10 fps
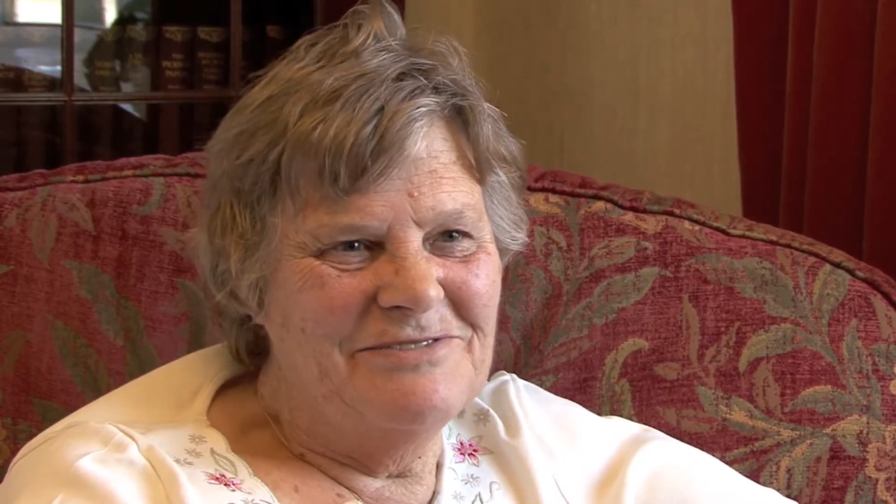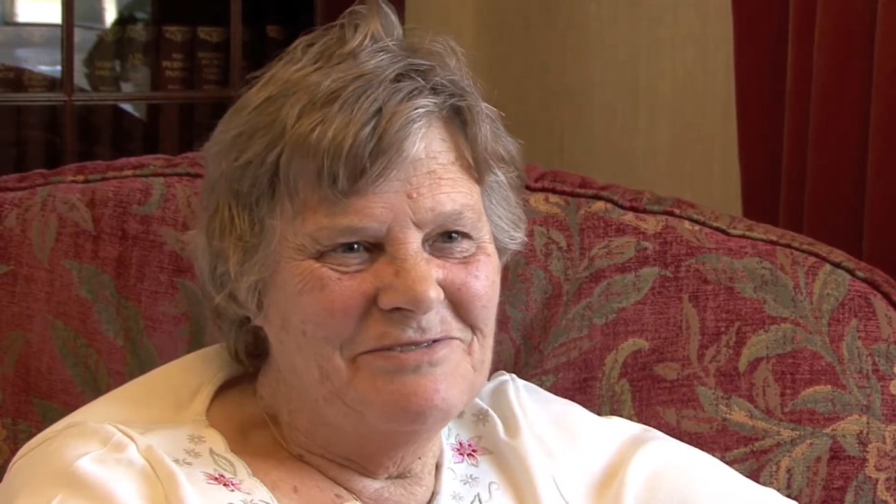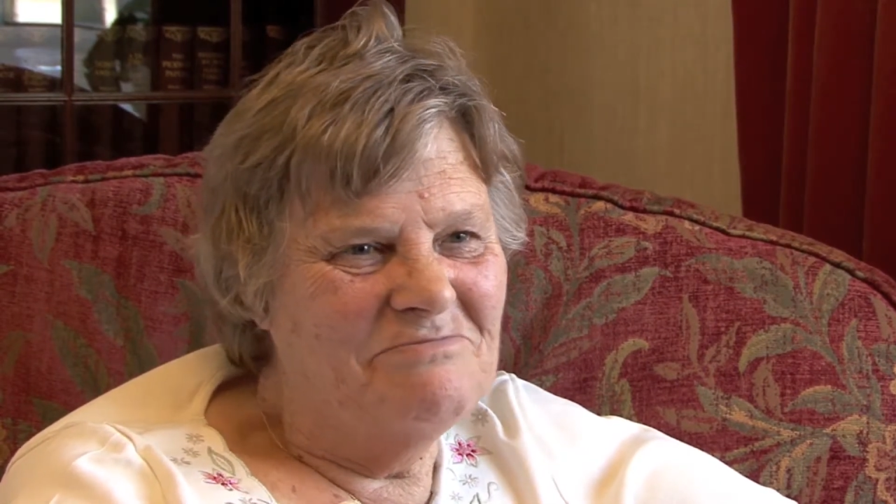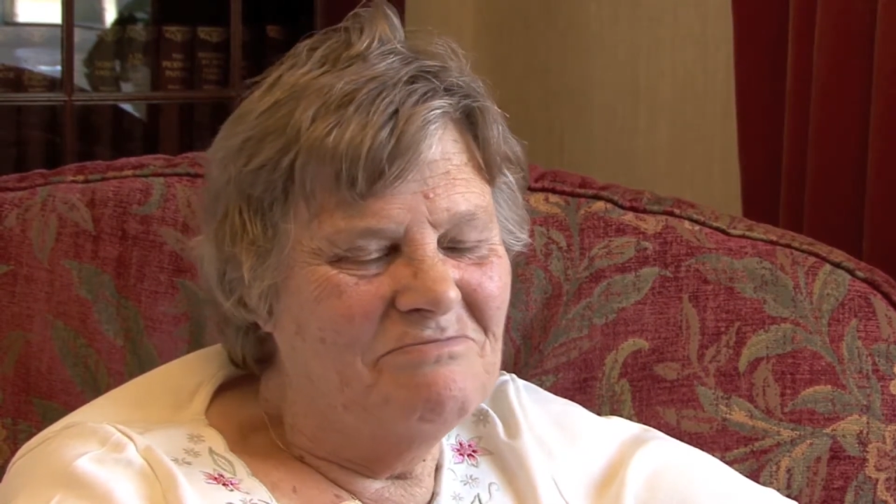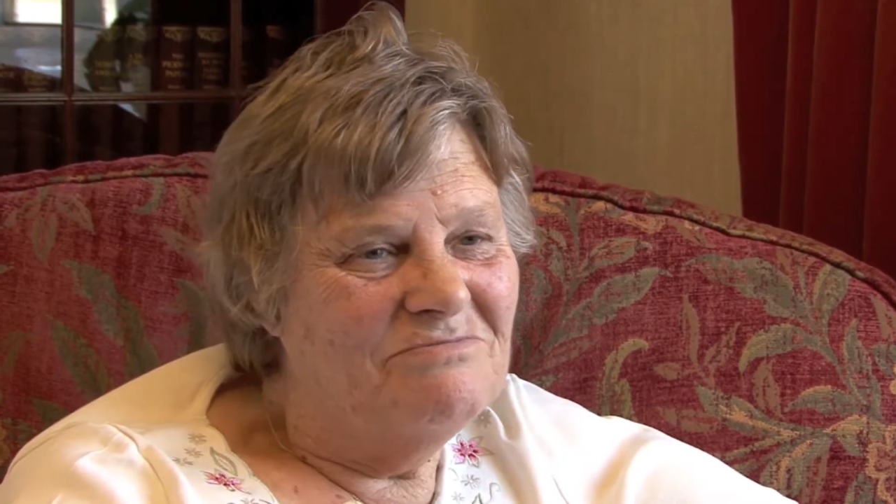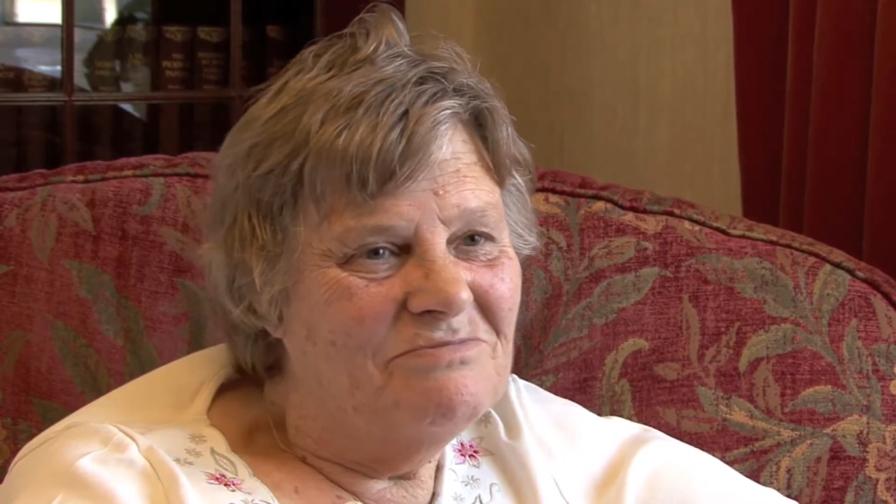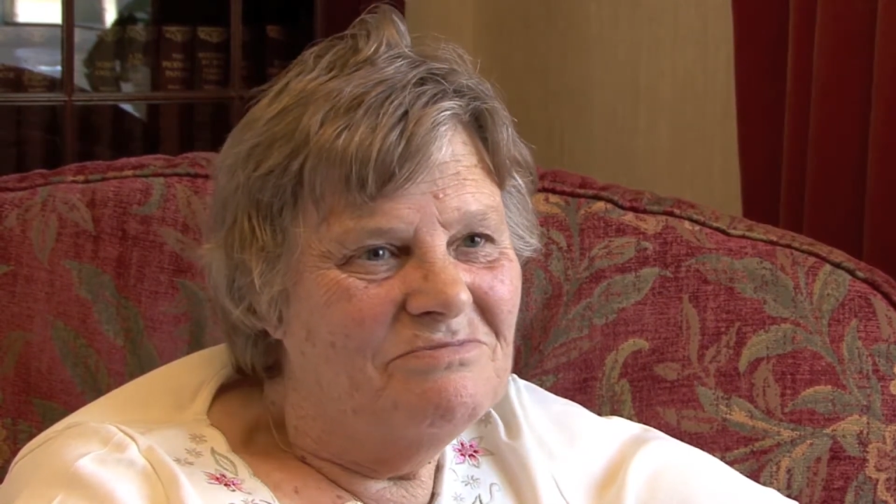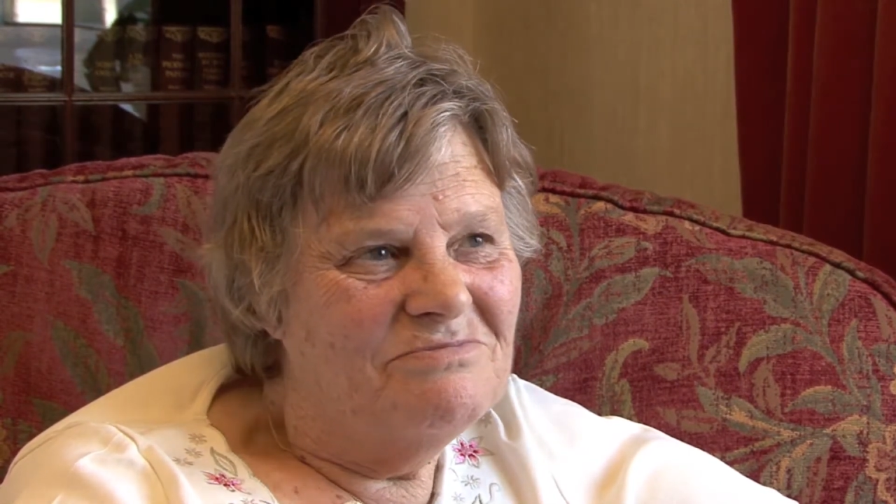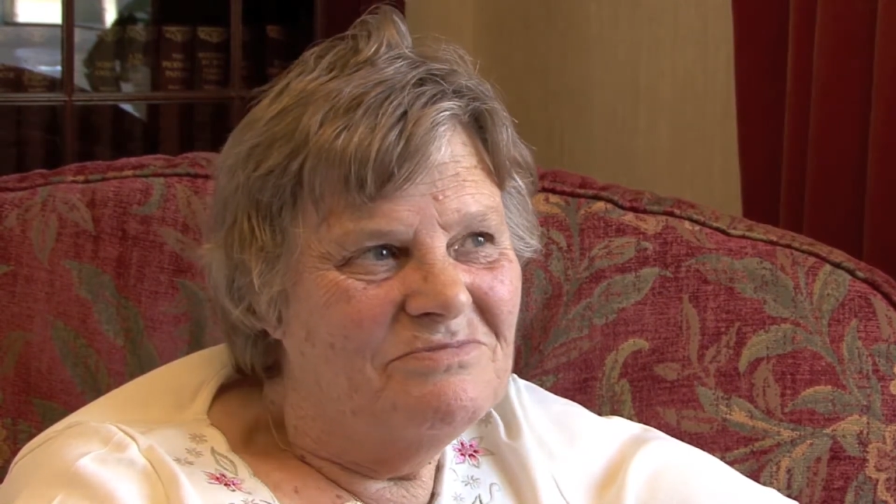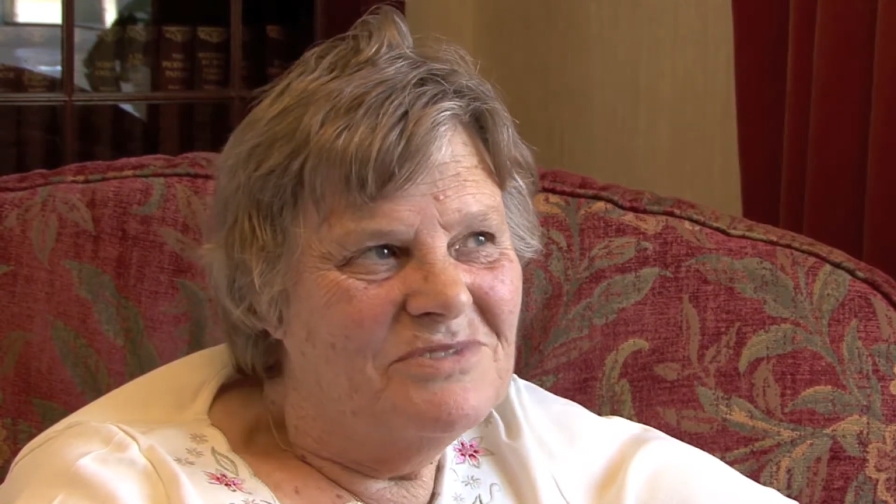of
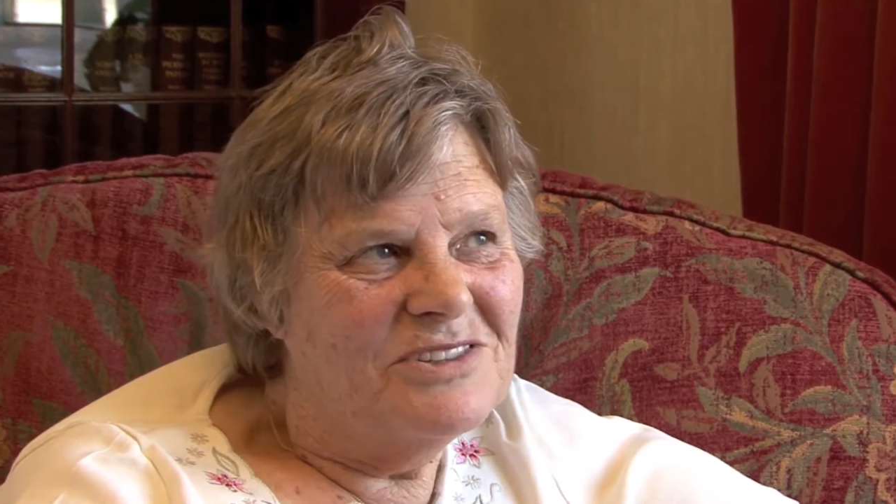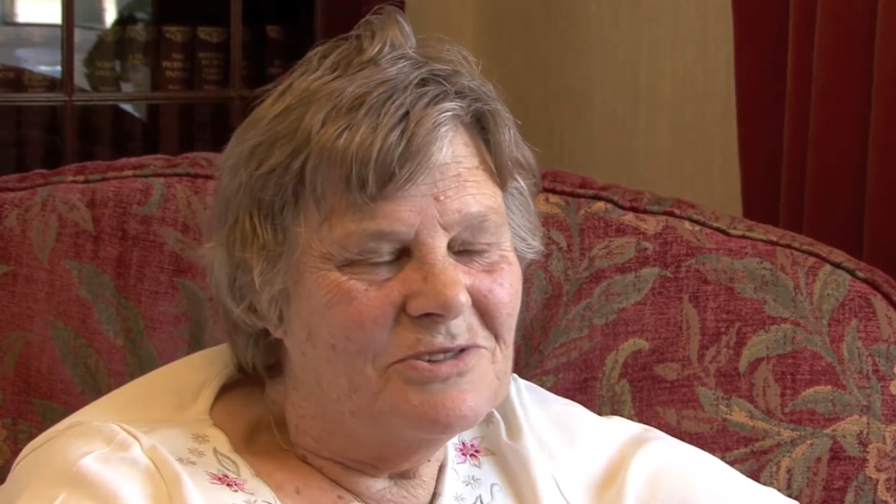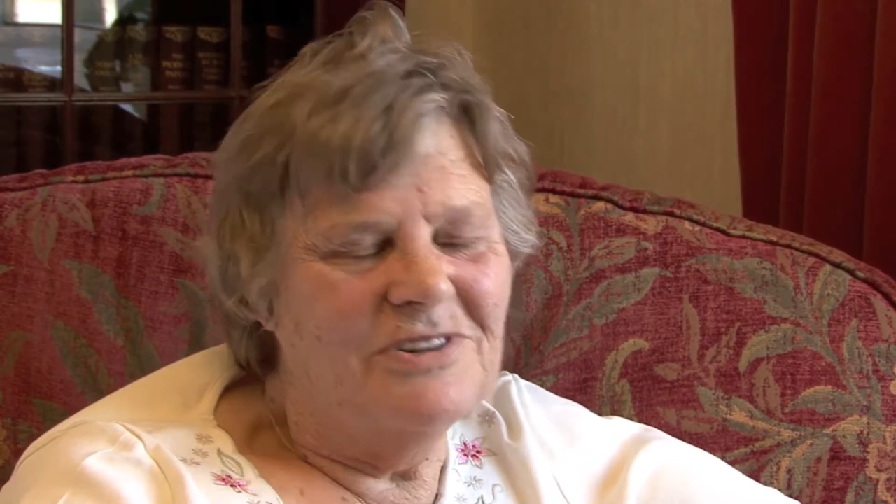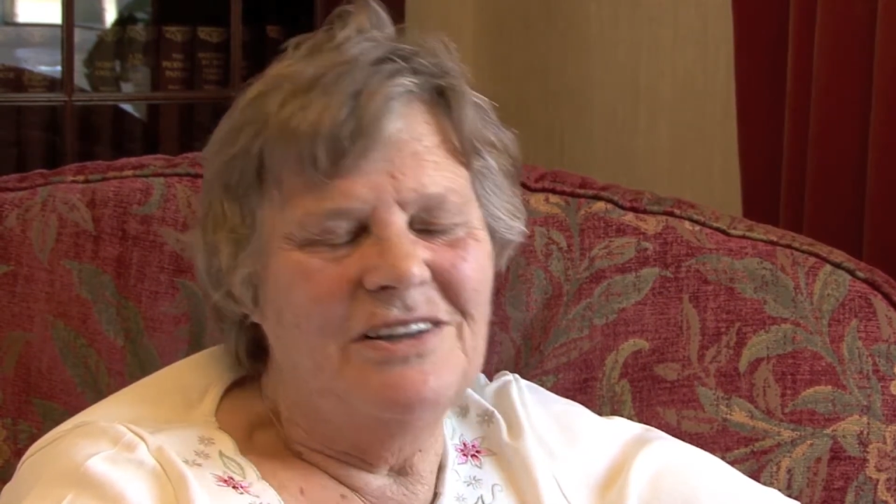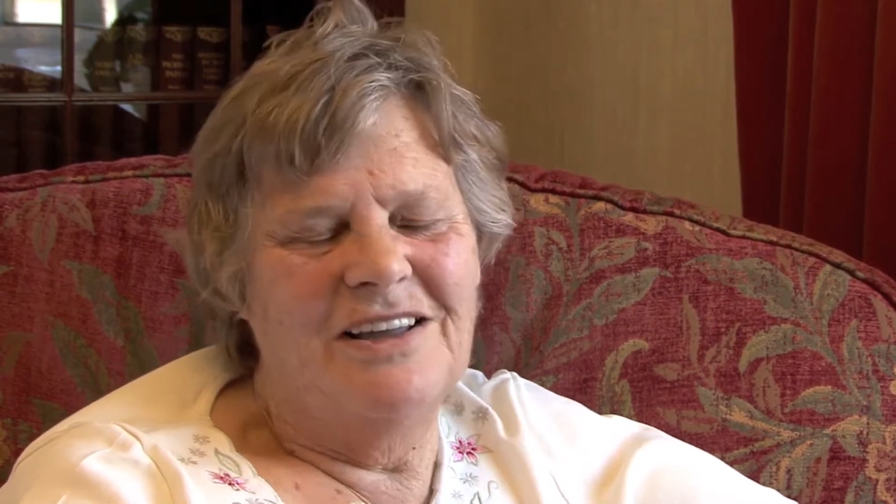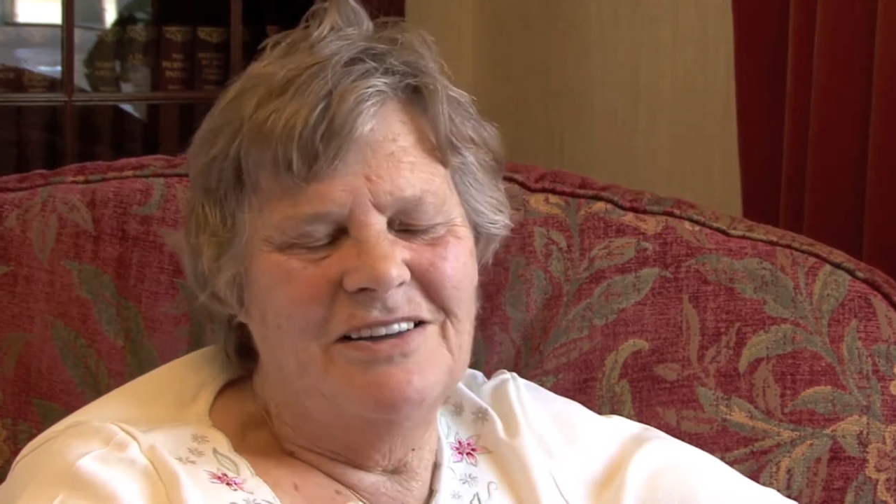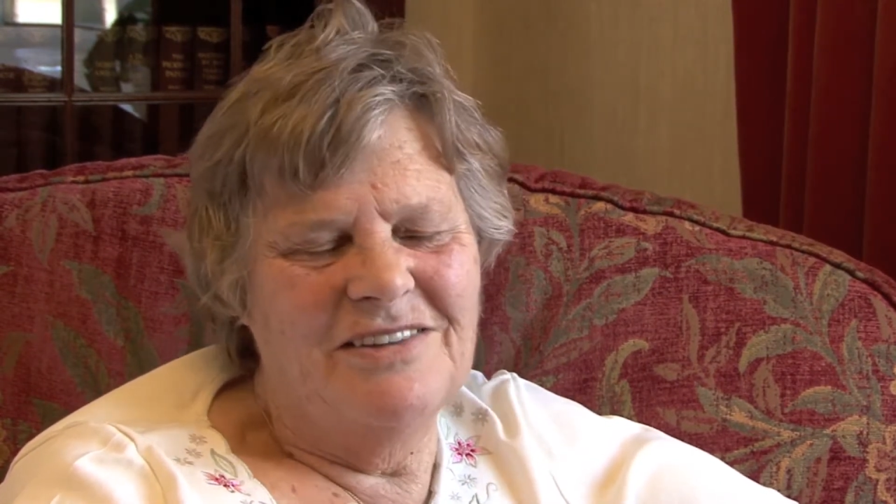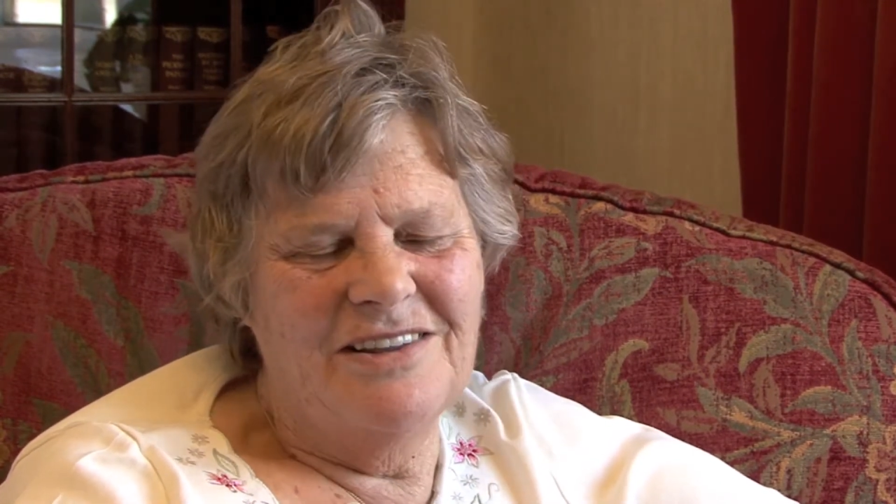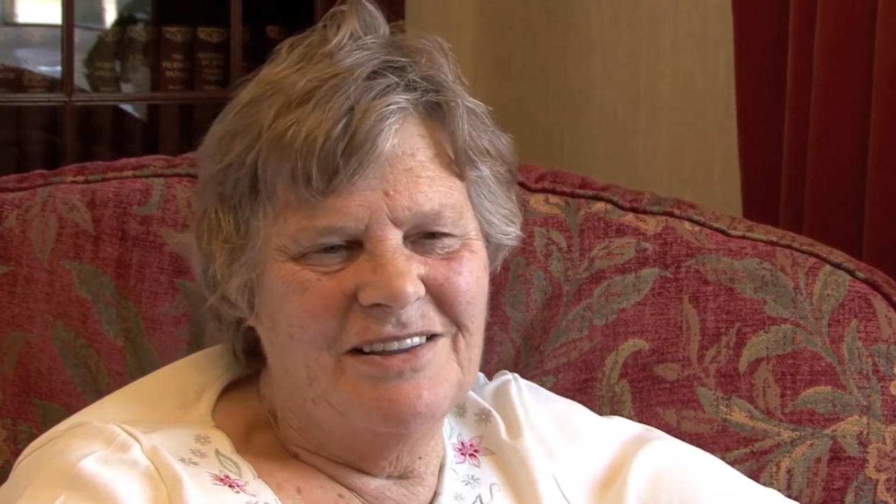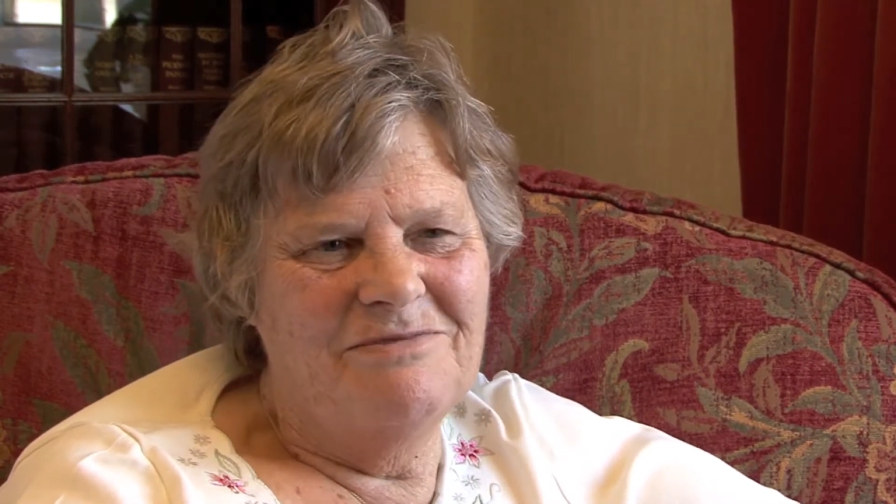soil
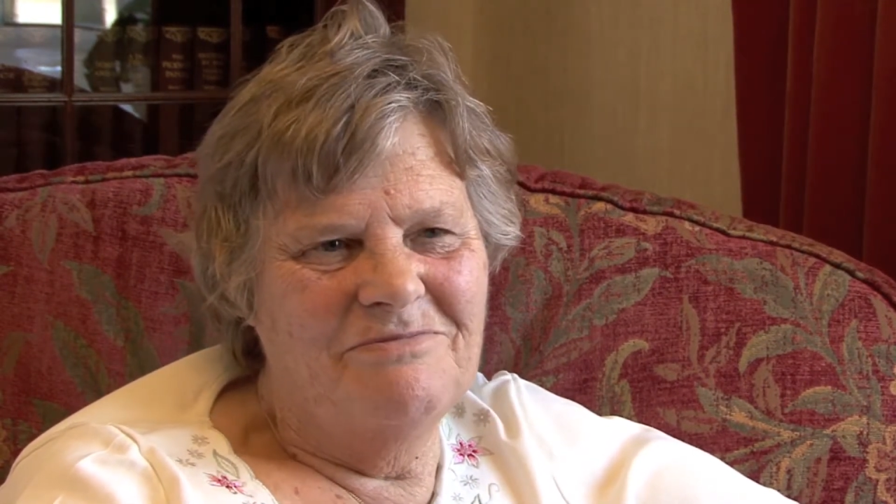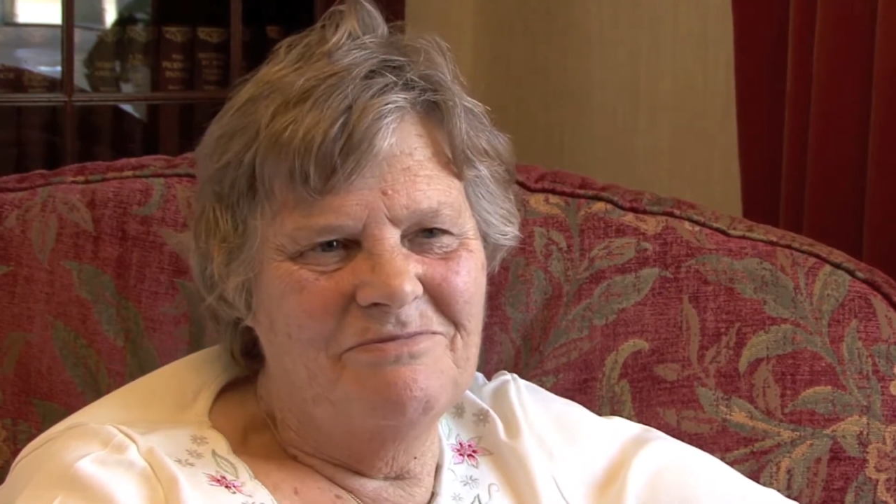over the